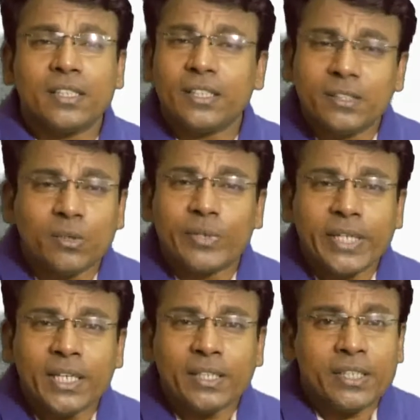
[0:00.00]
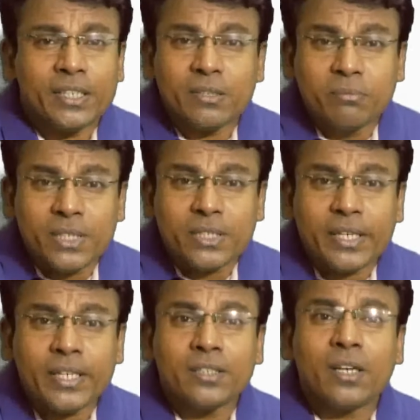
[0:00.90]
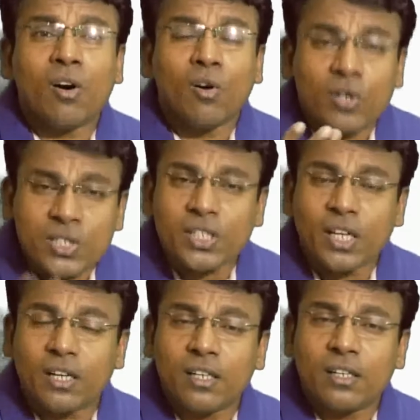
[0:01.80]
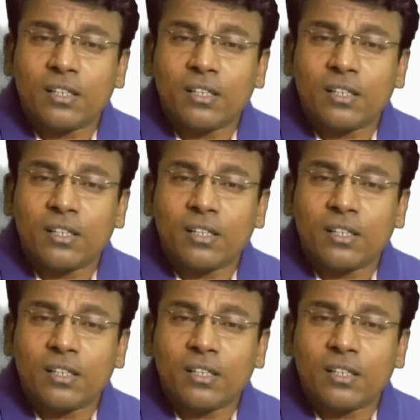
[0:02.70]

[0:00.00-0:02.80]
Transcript: in the way they imitate the original.